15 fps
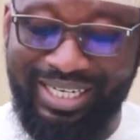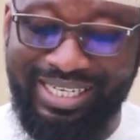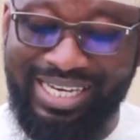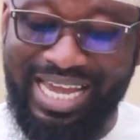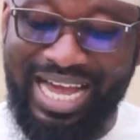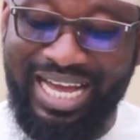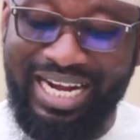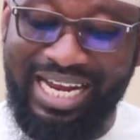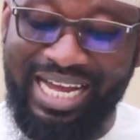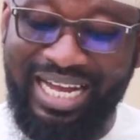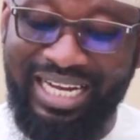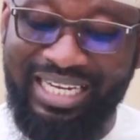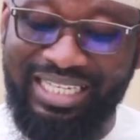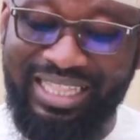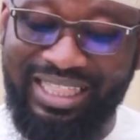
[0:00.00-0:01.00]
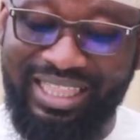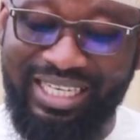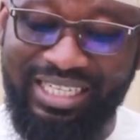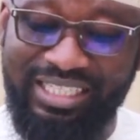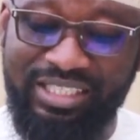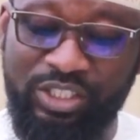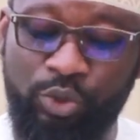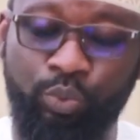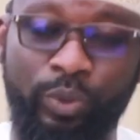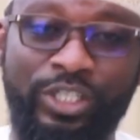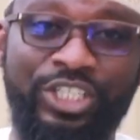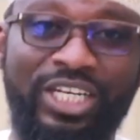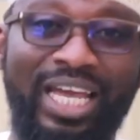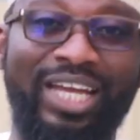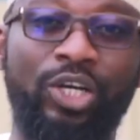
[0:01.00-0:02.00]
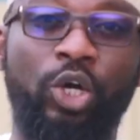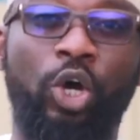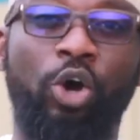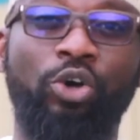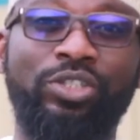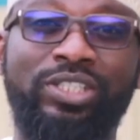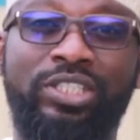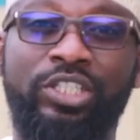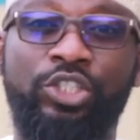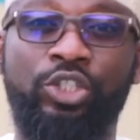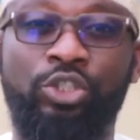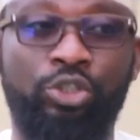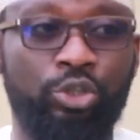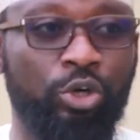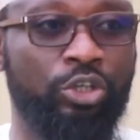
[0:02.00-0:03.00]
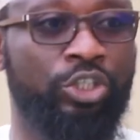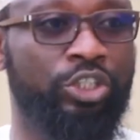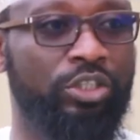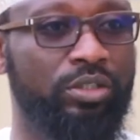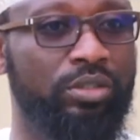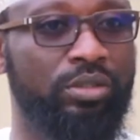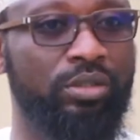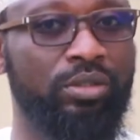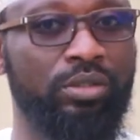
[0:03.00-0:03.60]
there are things which can cause destruction,